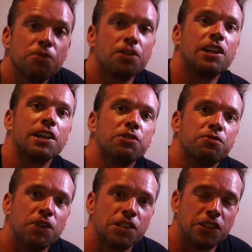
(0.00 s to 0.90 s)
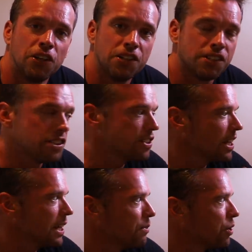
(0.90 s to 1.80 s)
with the liquid fertilisers to
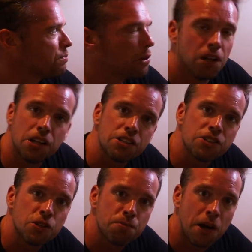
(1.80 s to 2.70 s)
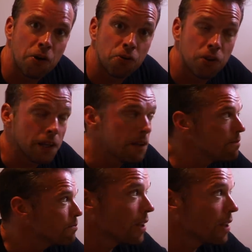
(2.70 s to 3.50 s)
keep those plants super healthy.